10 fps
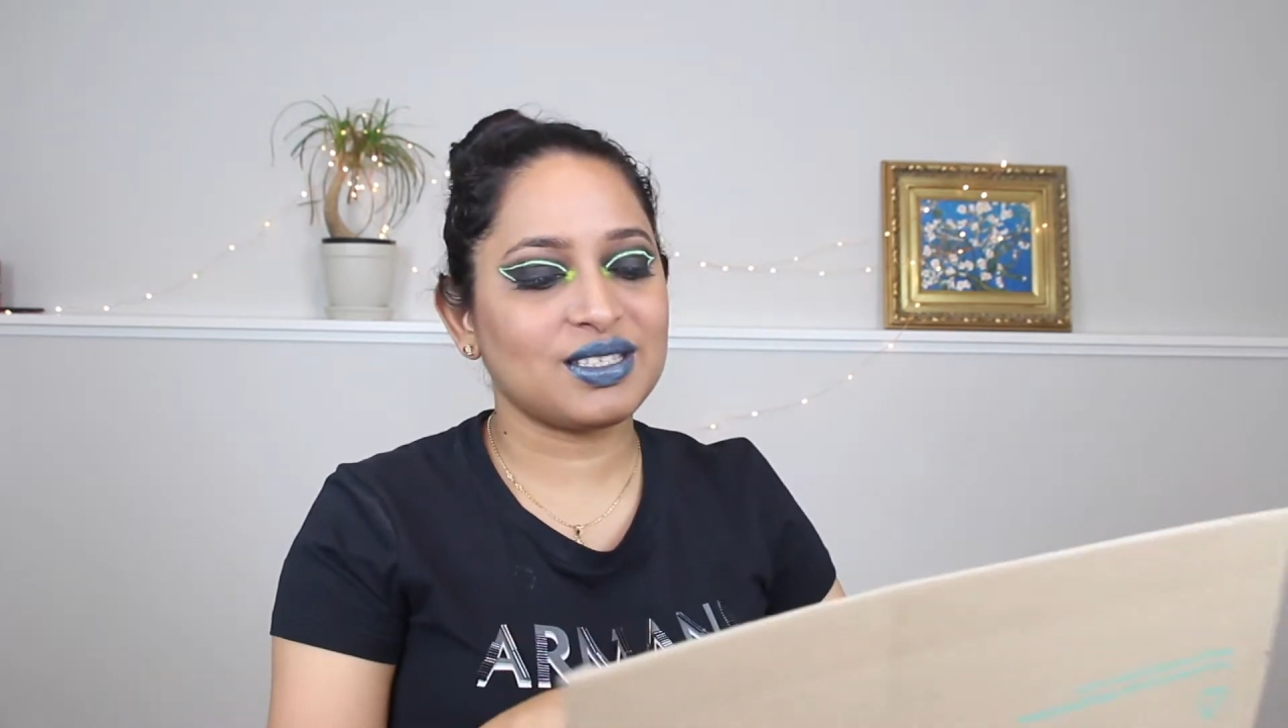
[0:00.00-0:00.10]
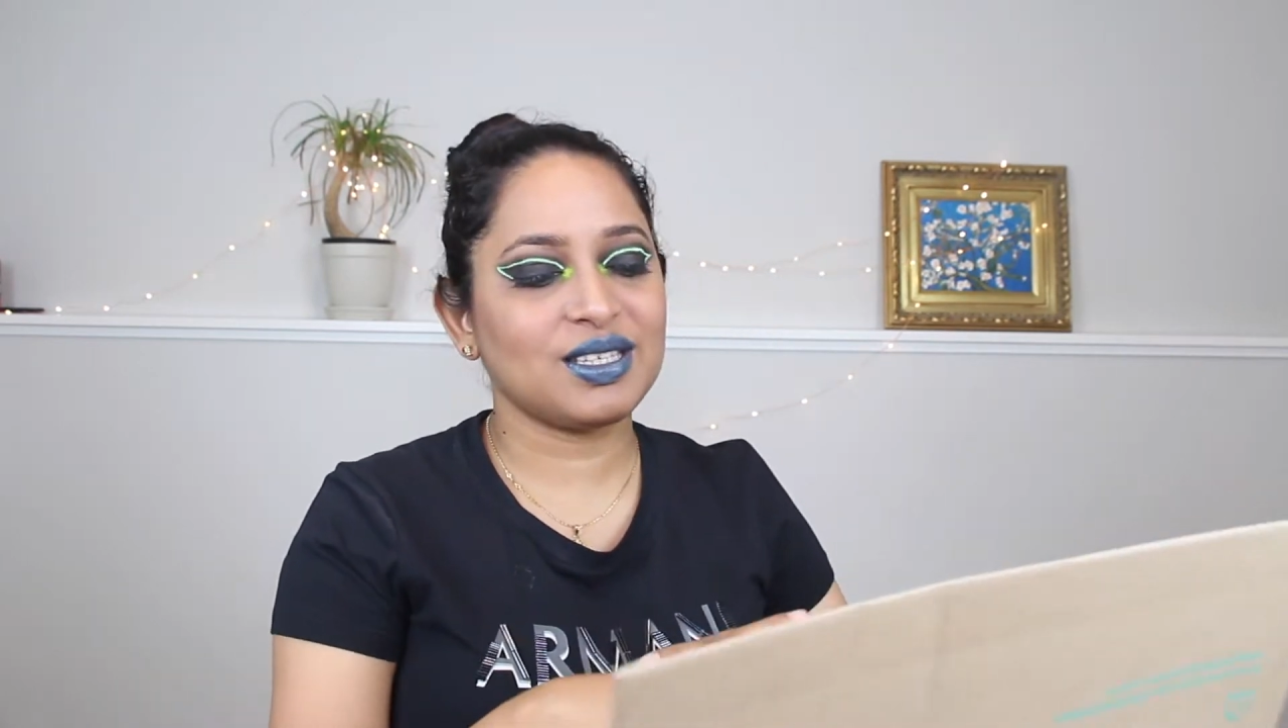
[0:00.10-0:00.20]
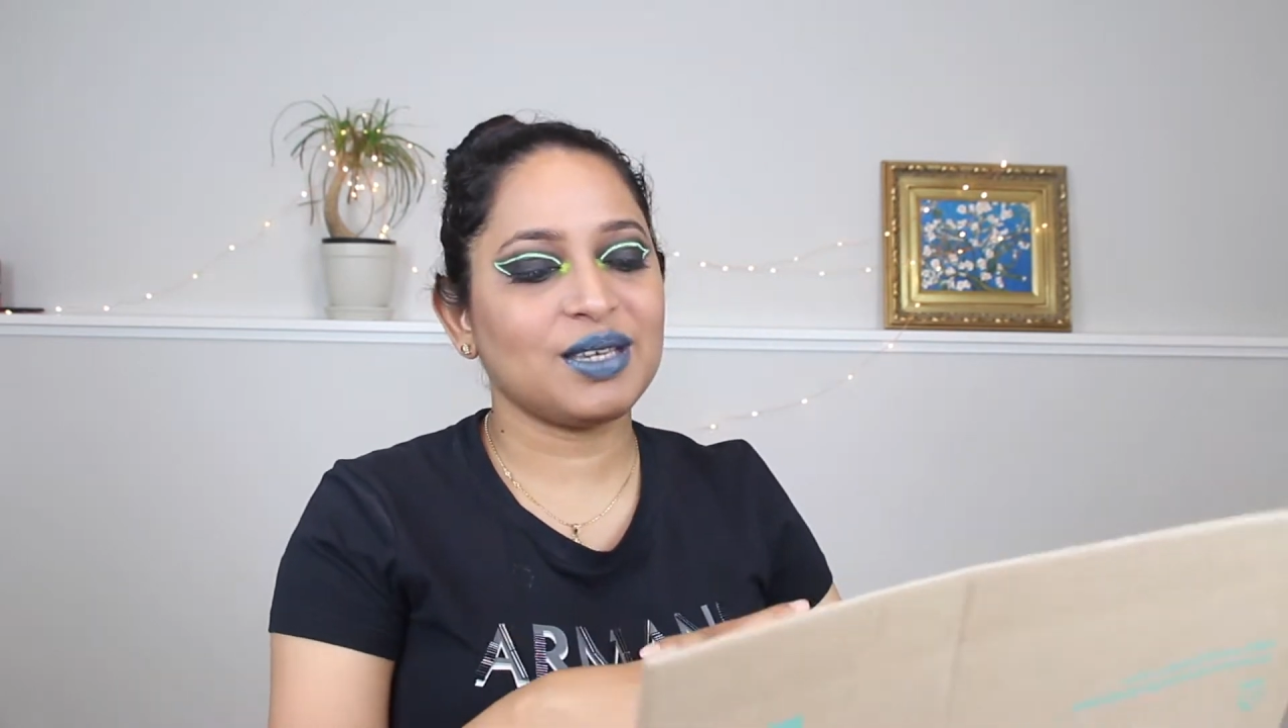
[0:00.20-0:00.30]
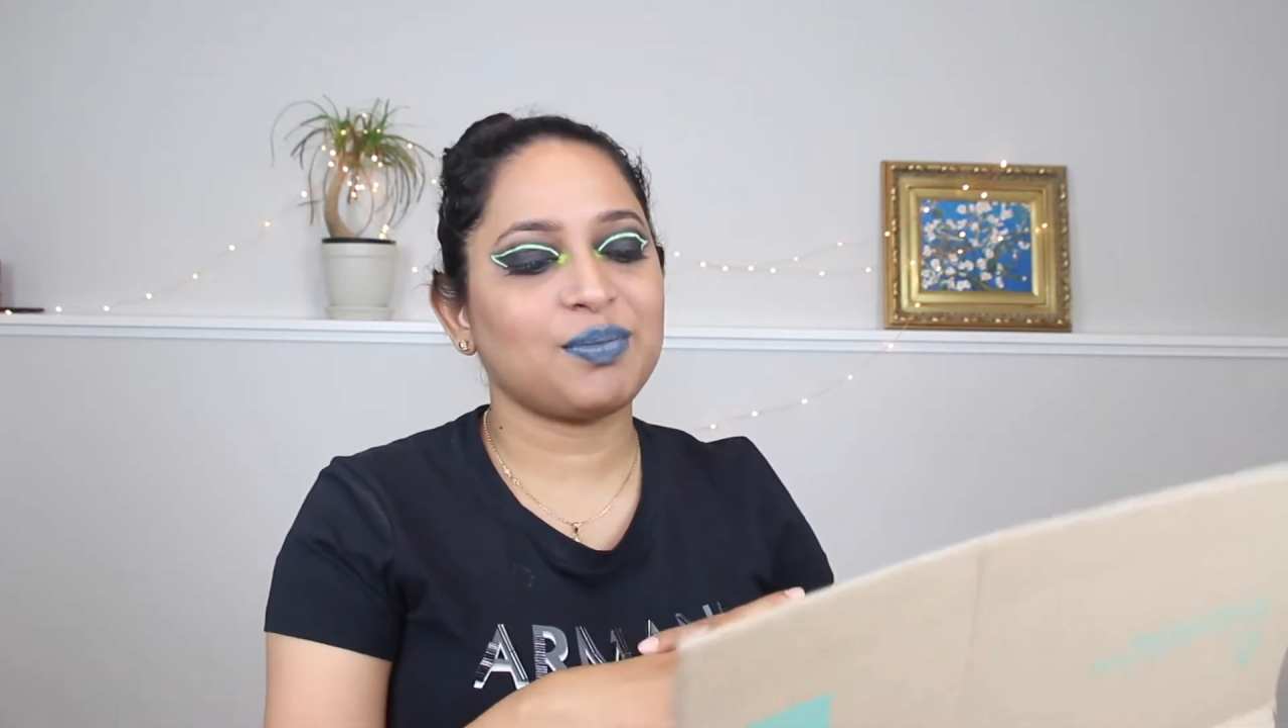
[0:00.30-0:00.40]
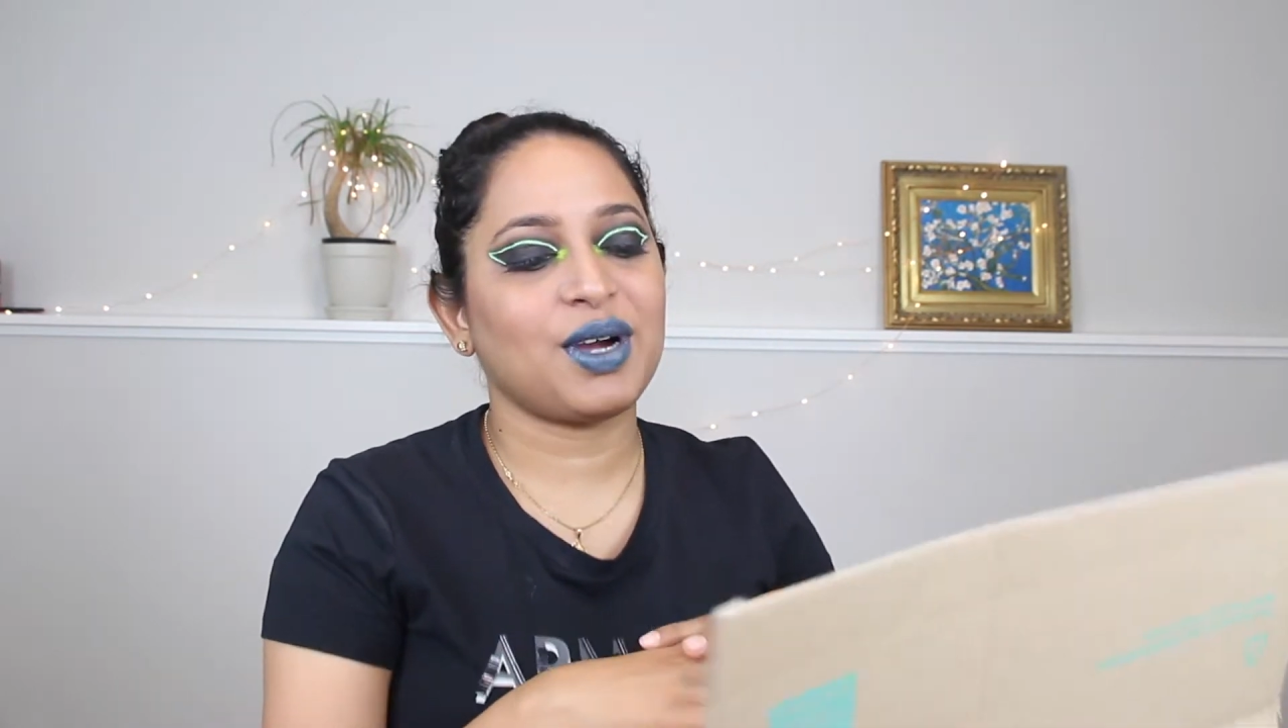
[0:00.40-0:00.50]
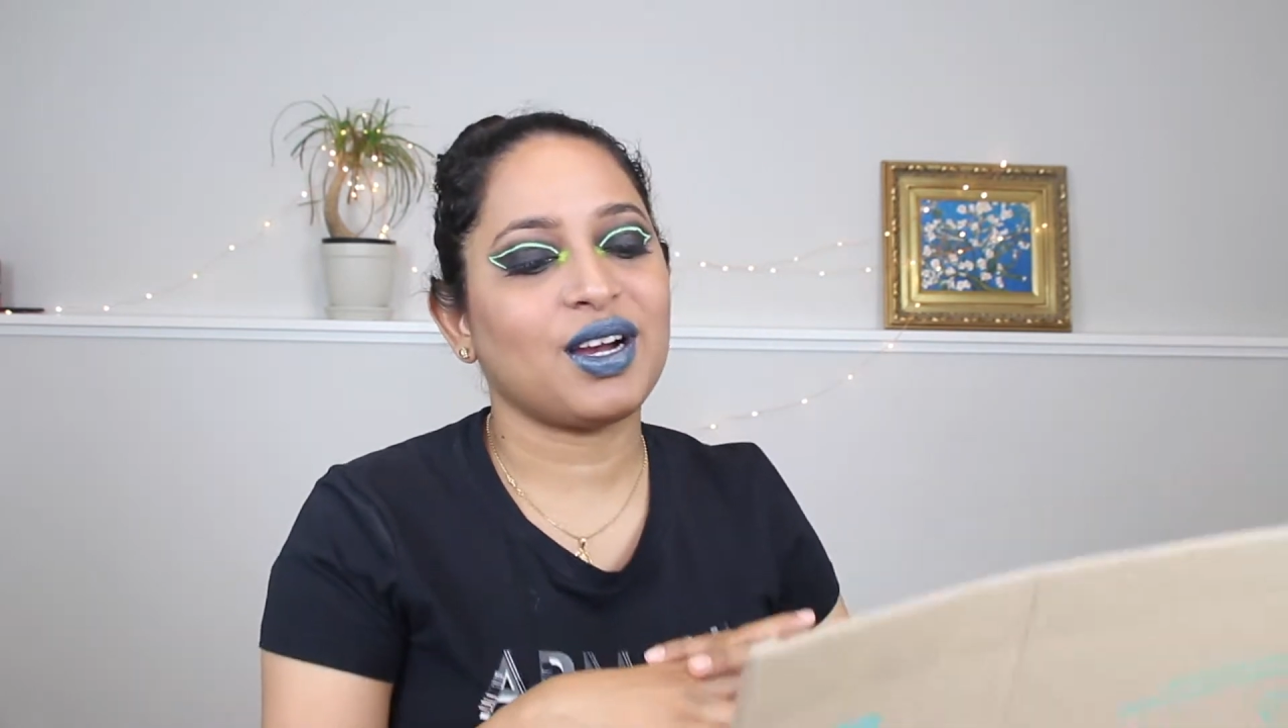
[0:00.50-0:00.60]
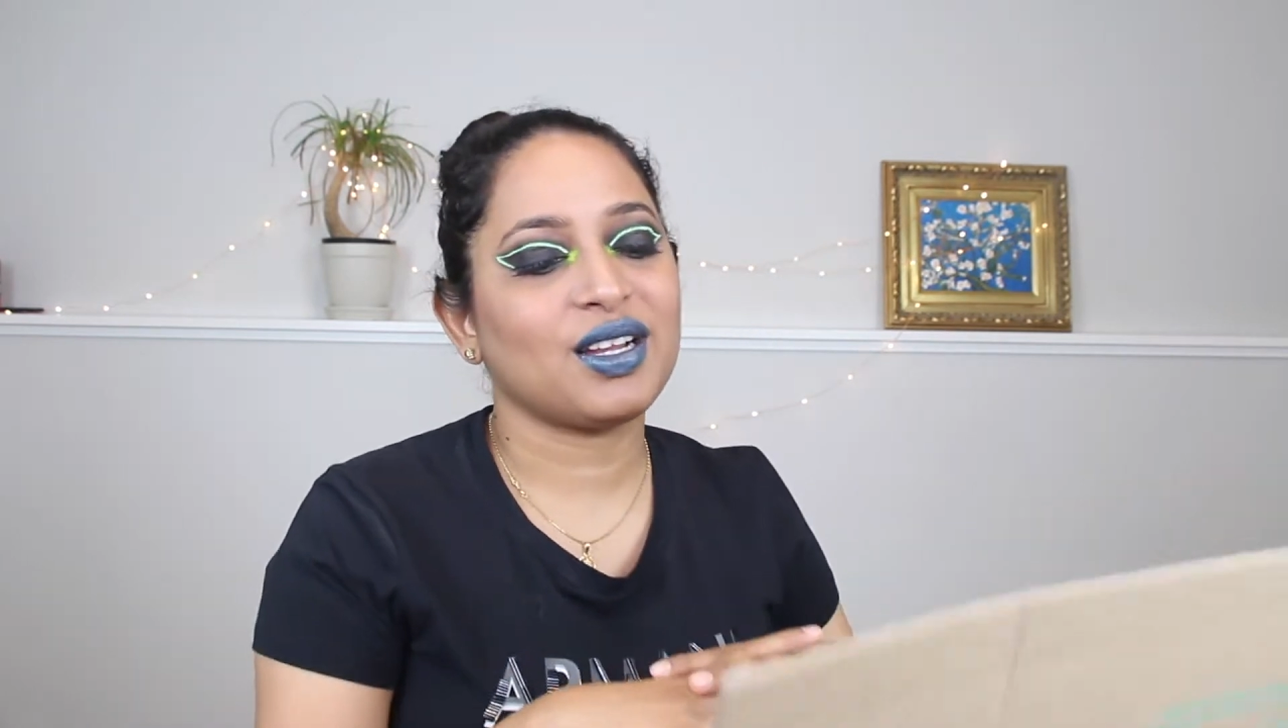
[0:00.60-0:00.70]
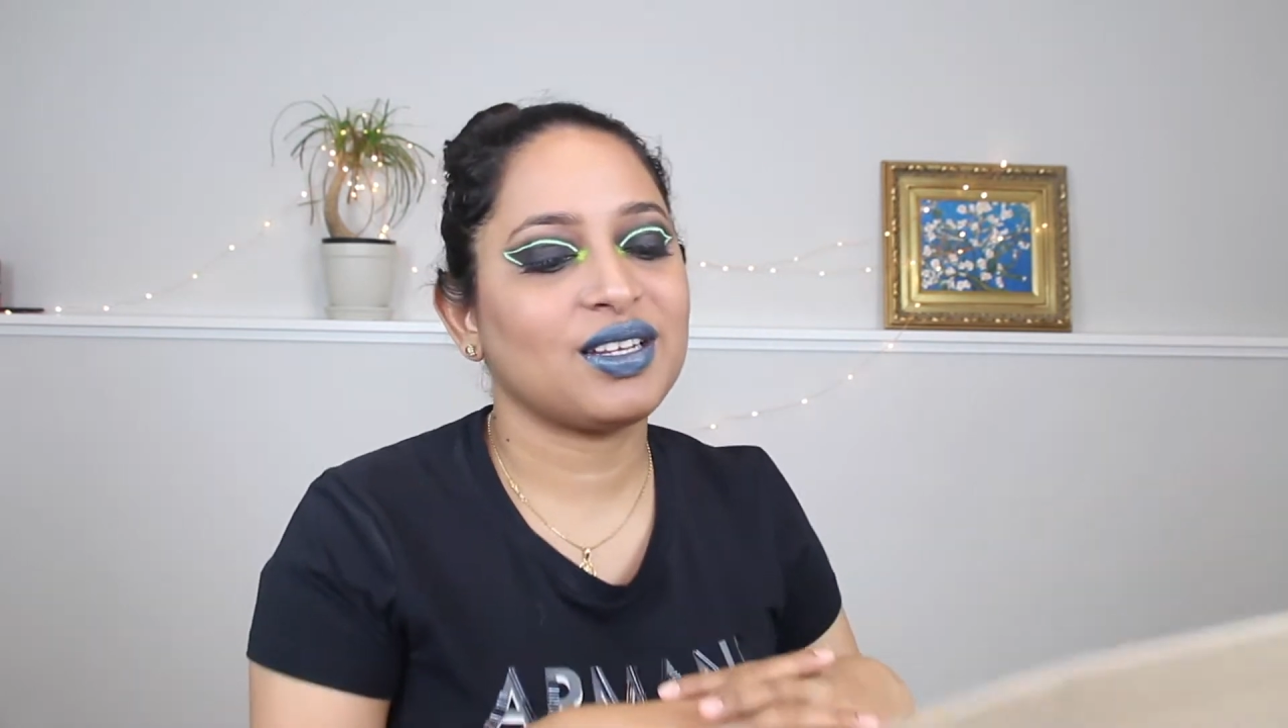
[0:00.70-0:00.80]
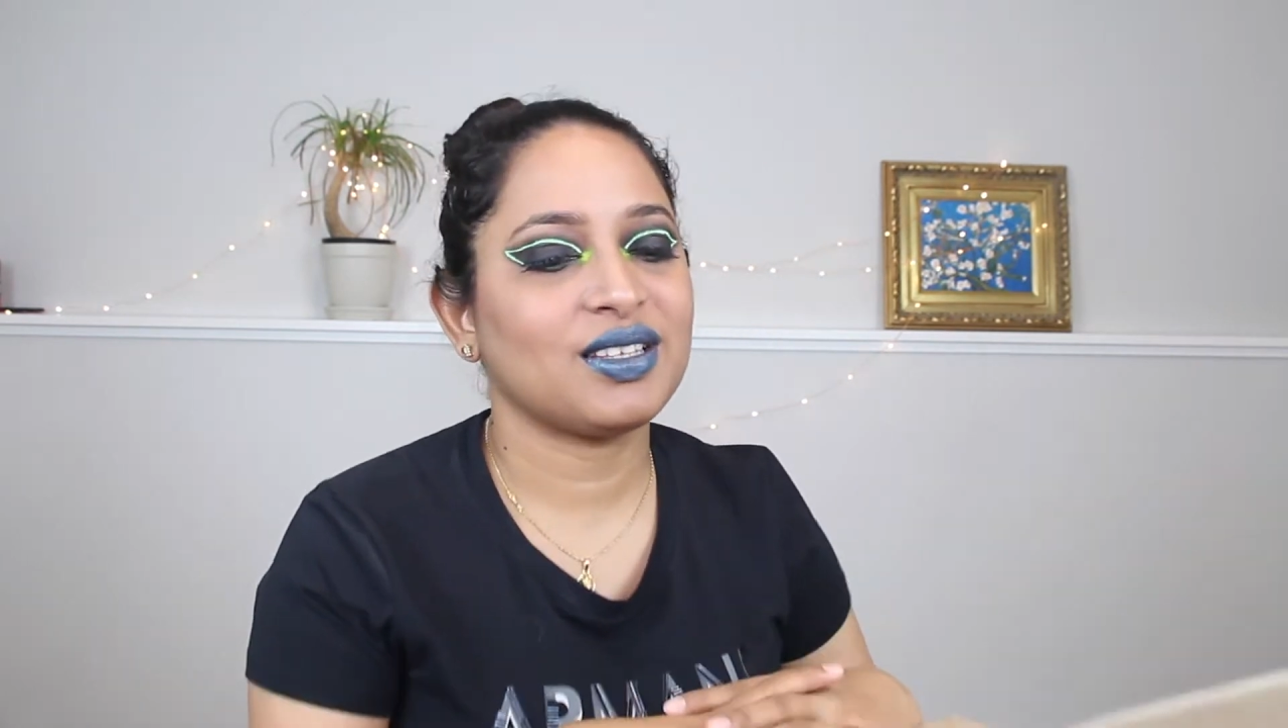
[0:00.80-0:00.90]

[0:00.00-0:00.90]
the part